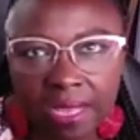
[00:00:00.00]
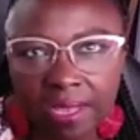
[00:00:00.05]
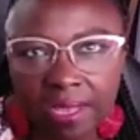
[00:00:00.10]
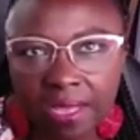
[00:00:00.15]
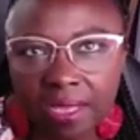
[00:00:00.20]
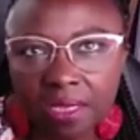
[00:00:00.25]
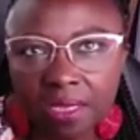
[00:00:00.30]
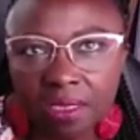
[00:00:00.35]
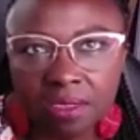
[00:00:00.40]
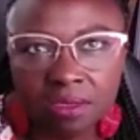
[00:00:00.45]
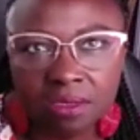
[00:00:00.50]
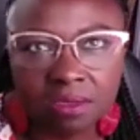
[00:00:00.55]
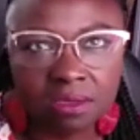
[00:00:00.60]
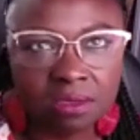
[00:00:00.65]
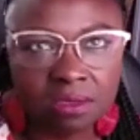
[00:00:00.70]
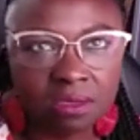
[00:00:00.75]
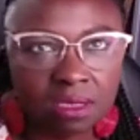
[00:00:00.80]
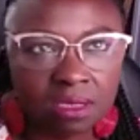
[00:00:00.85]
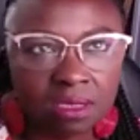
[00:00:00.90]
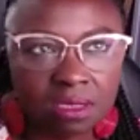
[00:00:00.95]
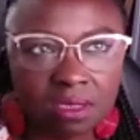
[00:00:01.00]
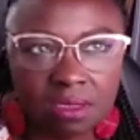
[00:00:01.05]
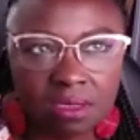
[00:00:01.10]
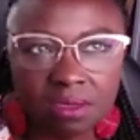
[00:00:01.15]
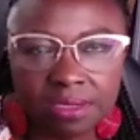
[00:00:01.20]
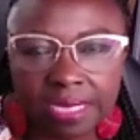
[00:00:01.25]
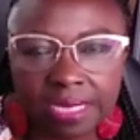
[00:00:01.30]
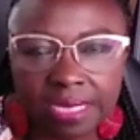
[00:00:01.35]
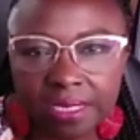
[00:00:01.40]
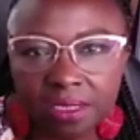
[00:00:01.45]
as a
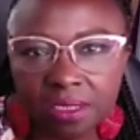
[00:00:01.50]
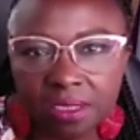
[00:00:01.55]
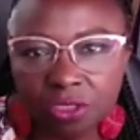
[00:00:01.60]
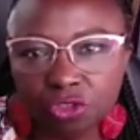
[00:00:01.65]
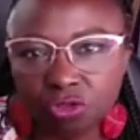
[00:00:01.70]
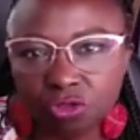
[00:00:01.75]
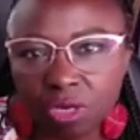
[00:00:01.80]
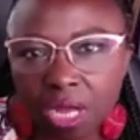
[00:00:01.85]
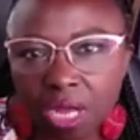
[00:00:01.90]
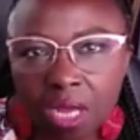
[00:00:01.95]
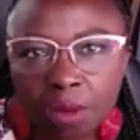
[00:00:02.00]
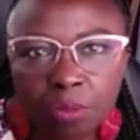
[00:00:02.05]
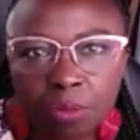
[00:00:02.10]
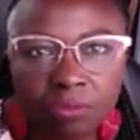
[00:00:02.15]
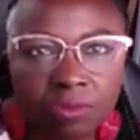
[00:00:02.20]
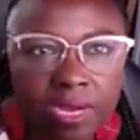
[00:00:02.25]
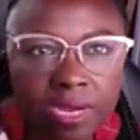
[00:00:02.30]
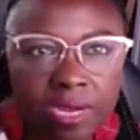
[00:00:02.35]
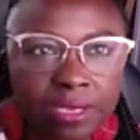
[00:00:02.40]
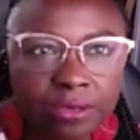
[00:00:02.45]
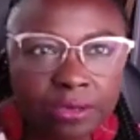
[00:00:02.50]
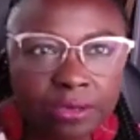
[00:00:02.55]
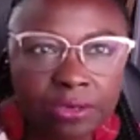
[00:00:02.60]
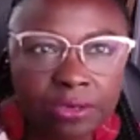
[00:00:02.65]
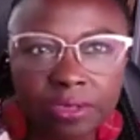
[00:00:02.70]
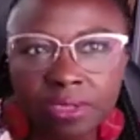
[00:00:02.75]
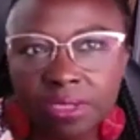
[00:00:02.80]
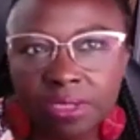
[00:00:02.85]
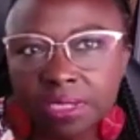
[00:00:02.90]
data entry operator.